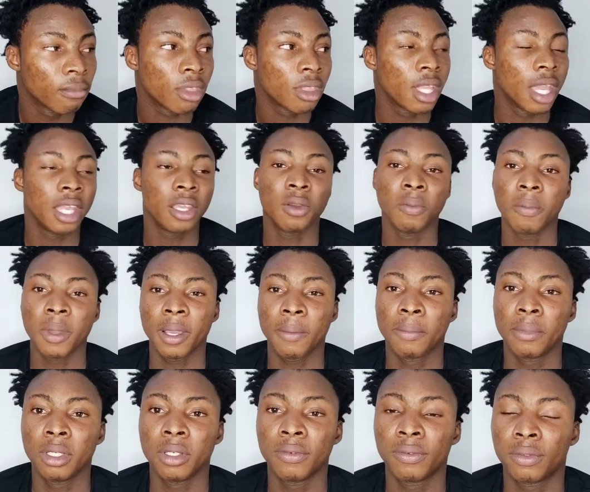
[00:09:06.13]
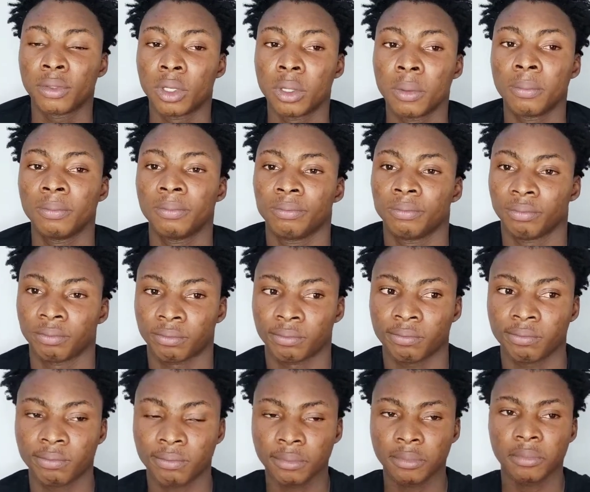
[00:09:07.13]
Then you can make money from
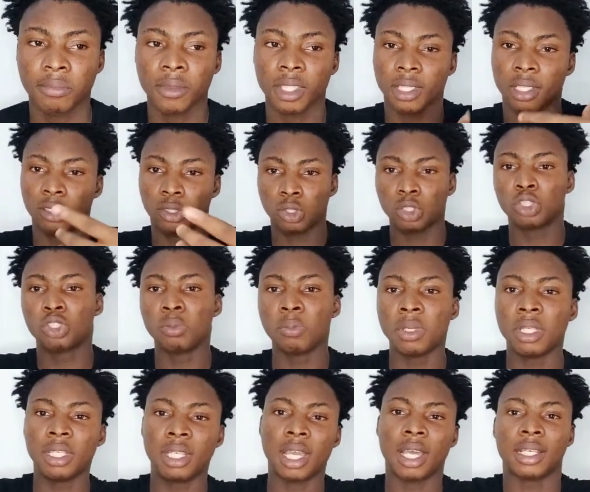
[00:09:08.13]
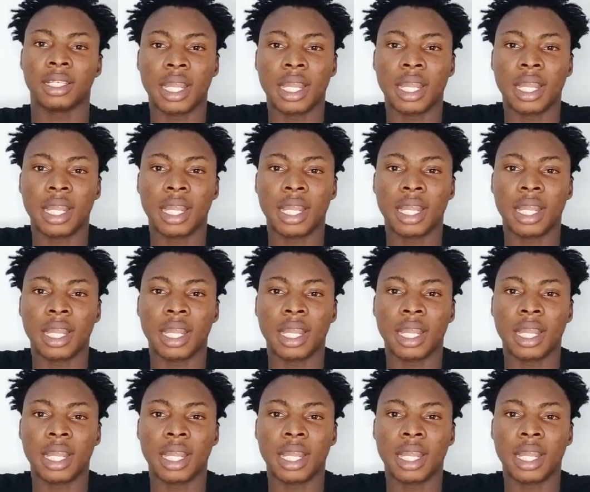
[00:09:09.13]
social media.